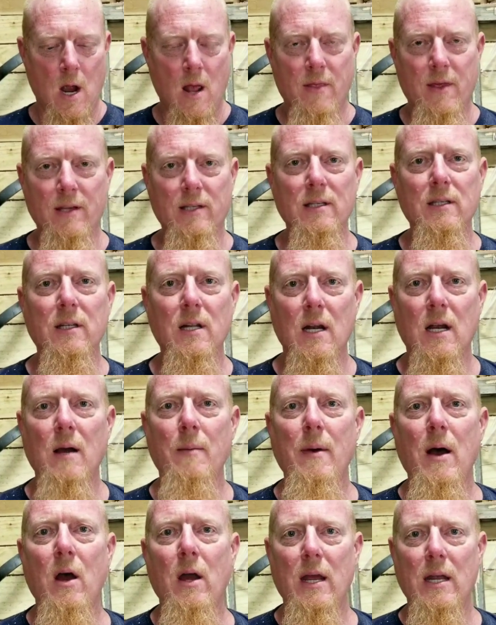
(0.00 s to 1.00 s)
This is gonna come
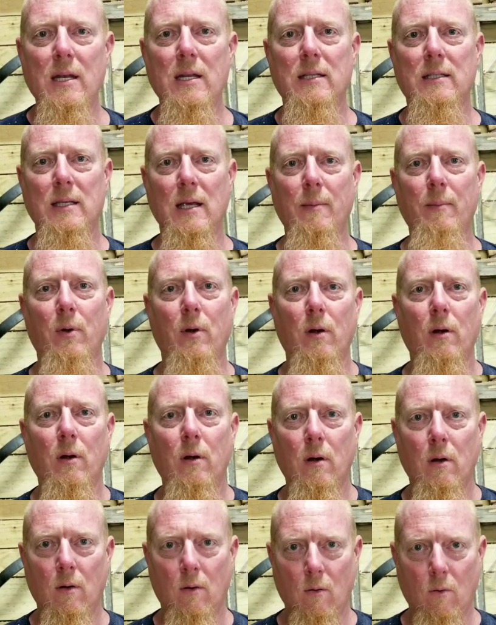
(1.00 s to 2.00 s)
out in December,
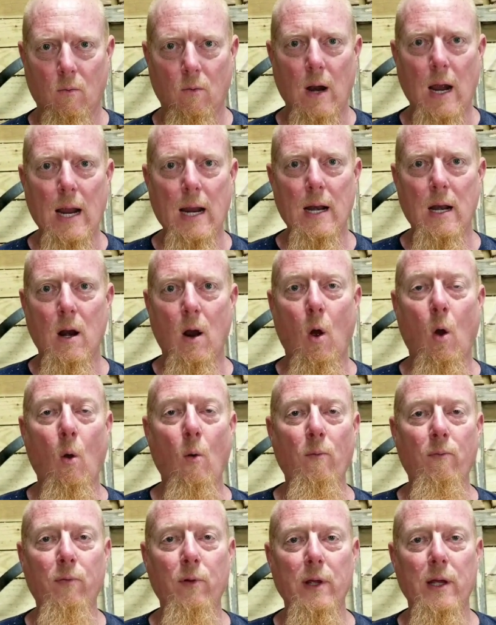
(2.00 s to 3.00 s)
right?
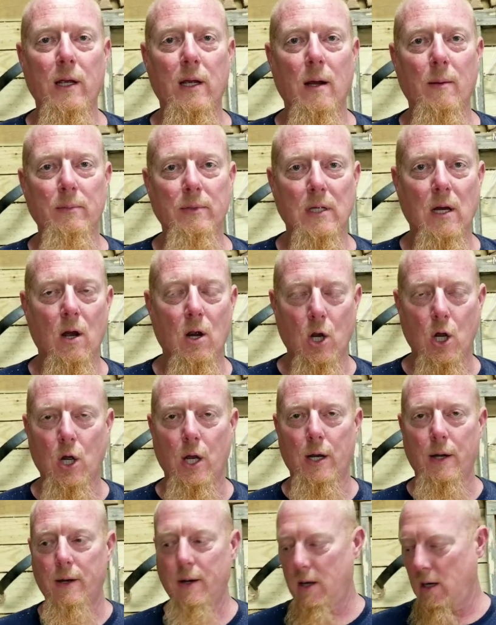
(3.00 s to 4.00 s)
Hopefully, it comes out
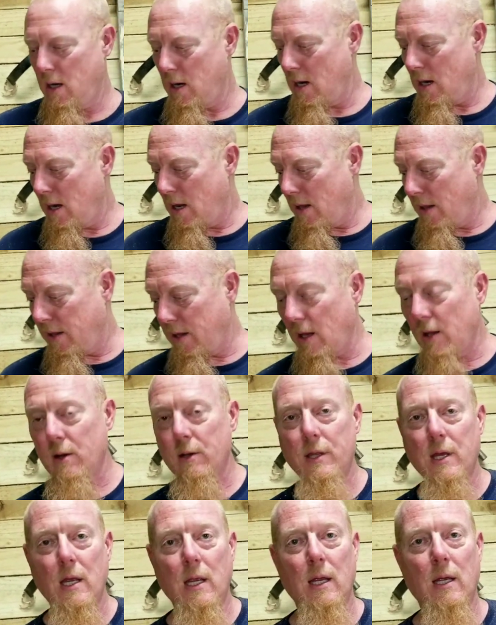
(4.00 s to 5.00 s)
good. The other
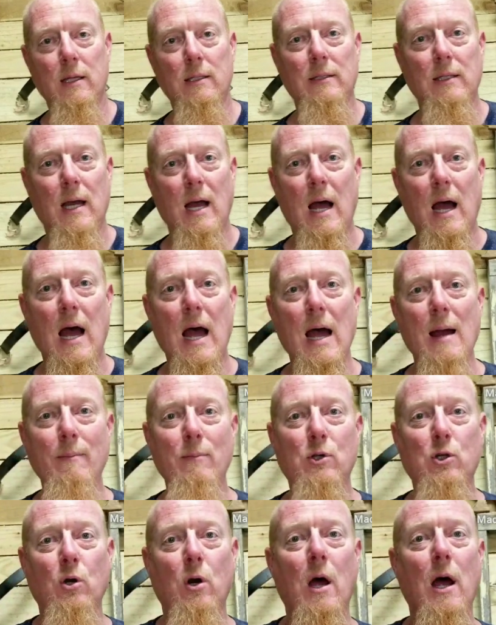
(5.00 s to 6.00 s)
thing is, I'm
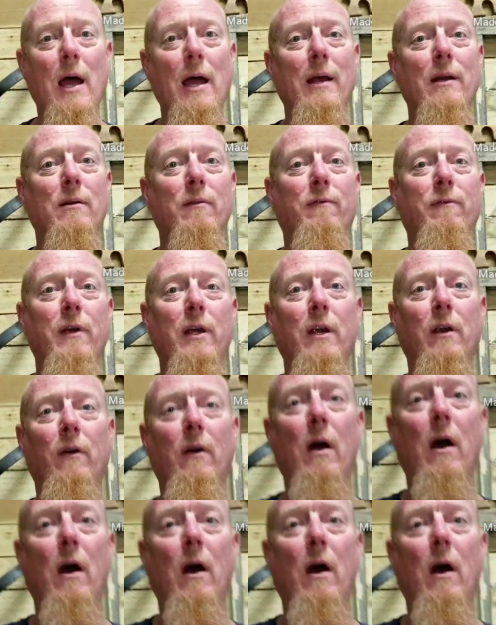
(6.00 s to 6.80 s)
trying to figure